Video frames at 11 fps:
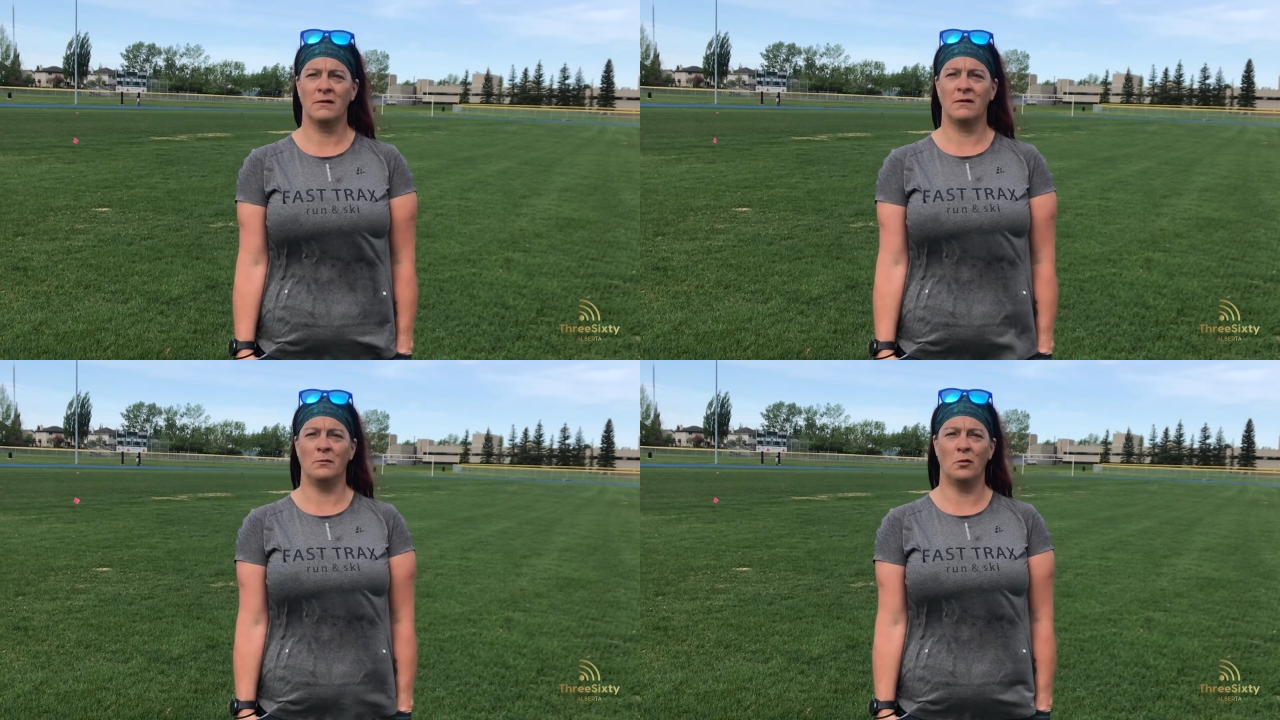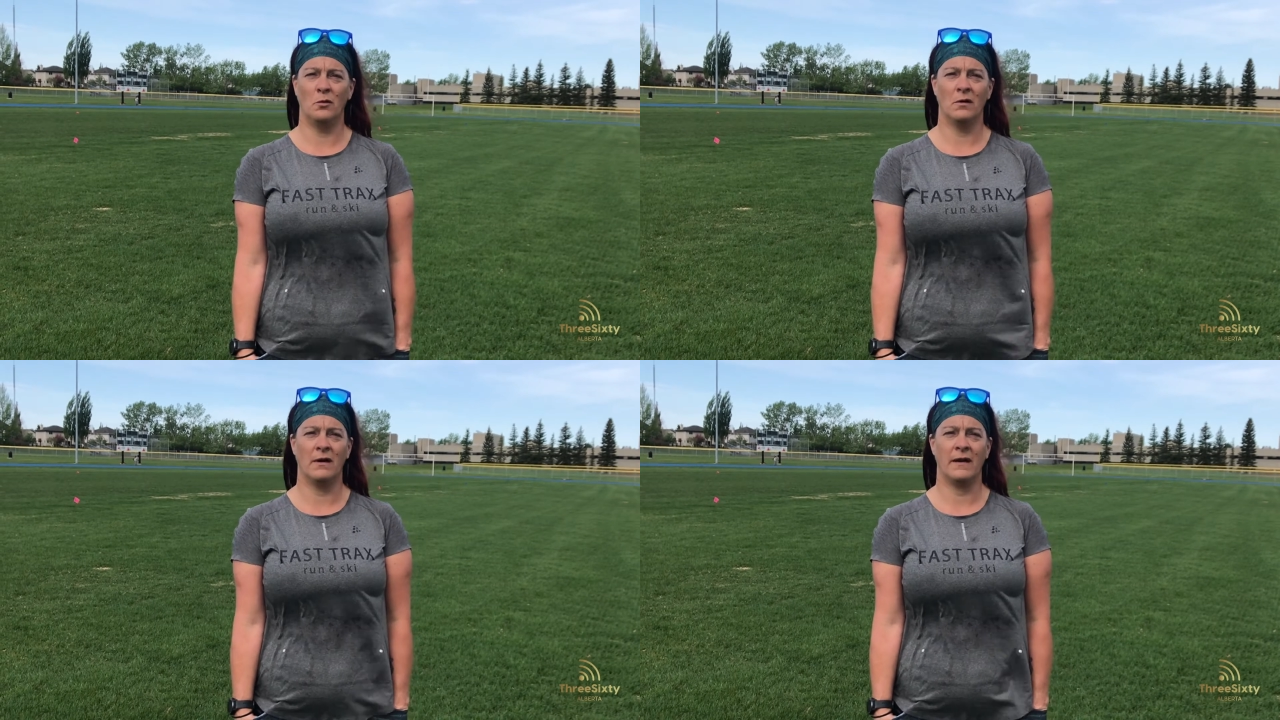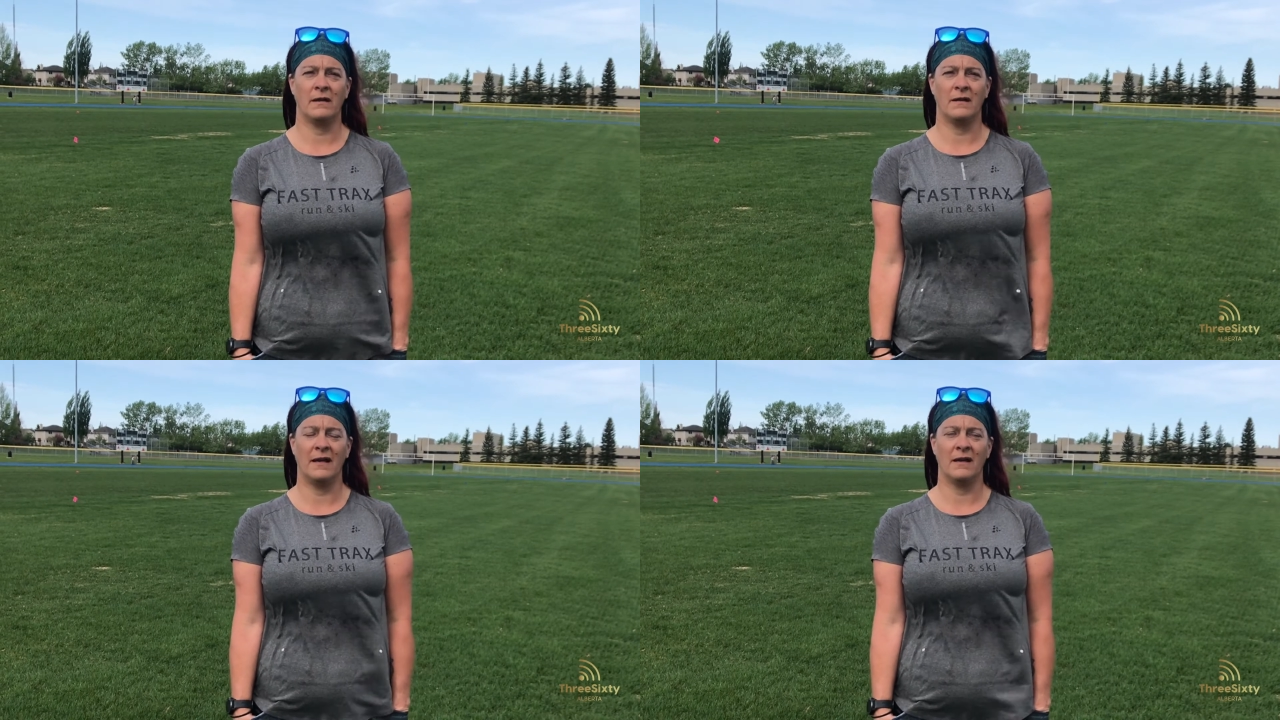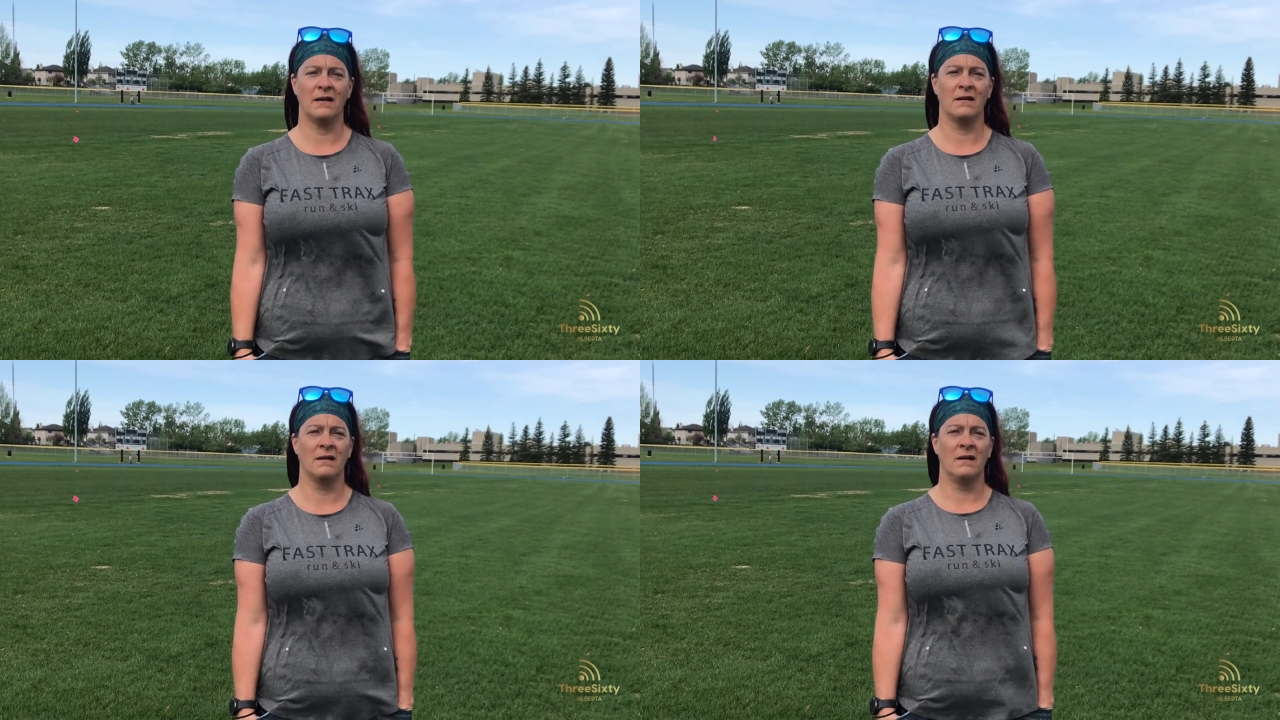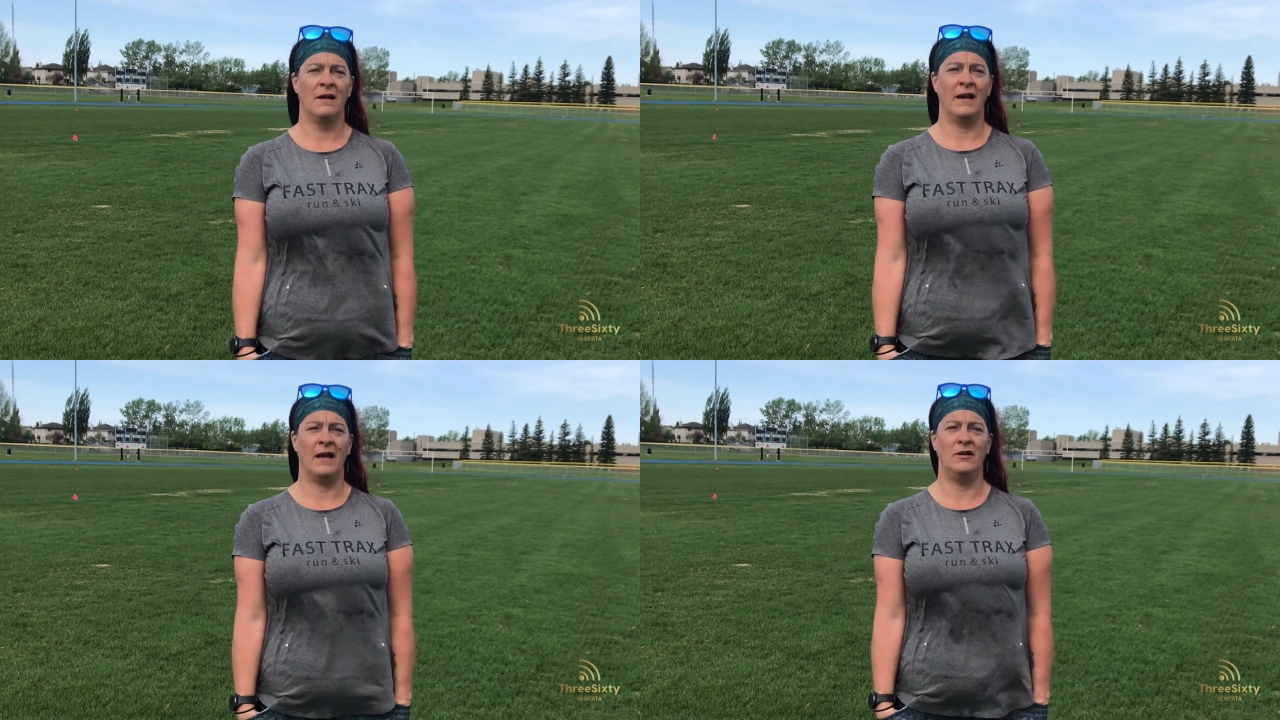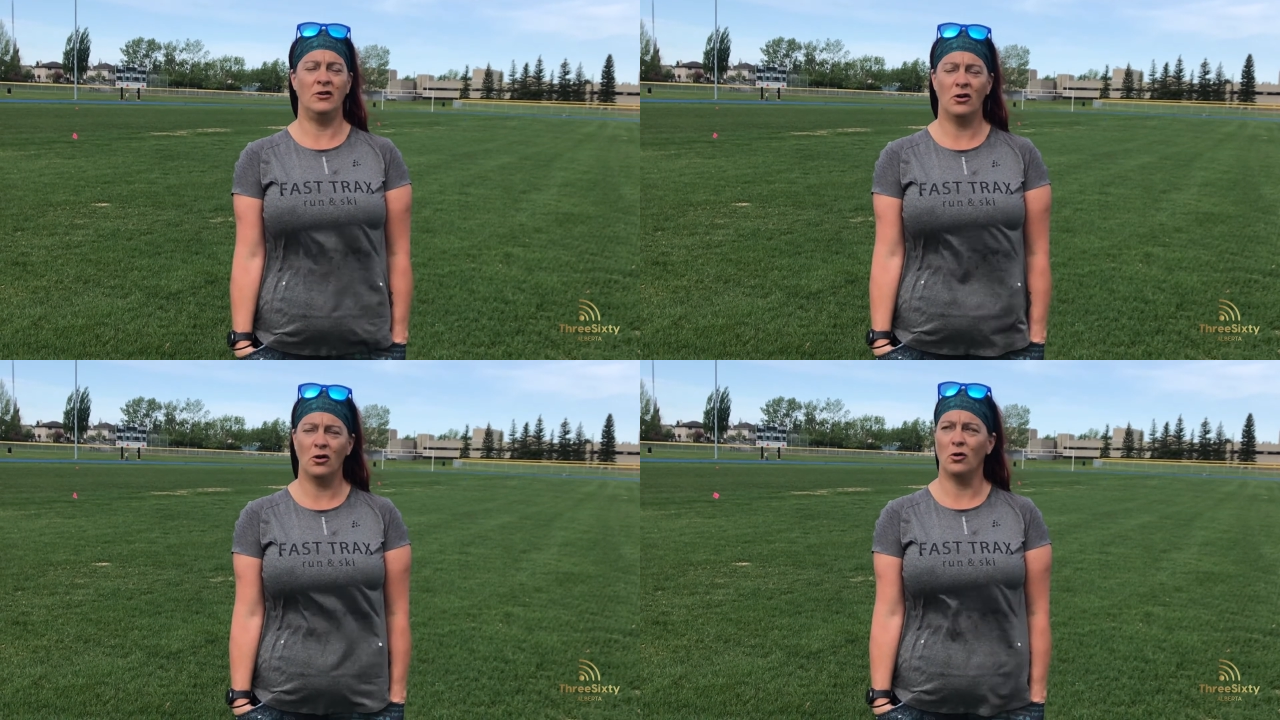the more I think
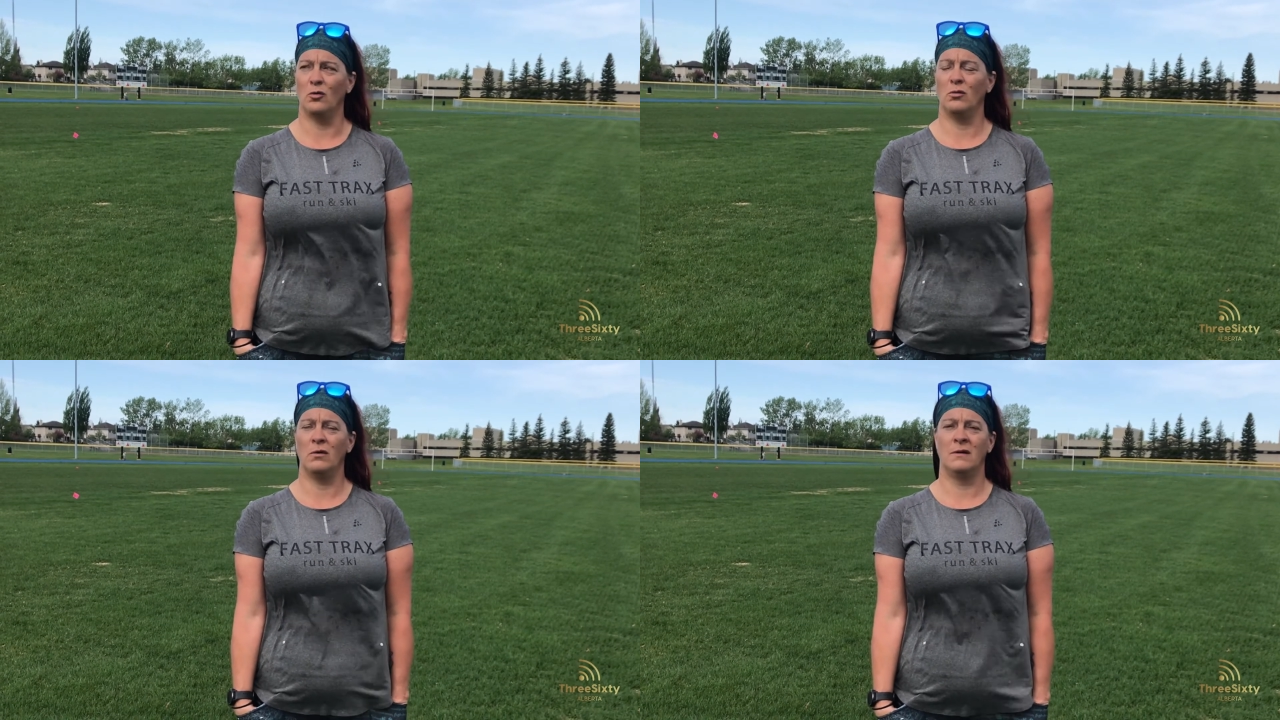and know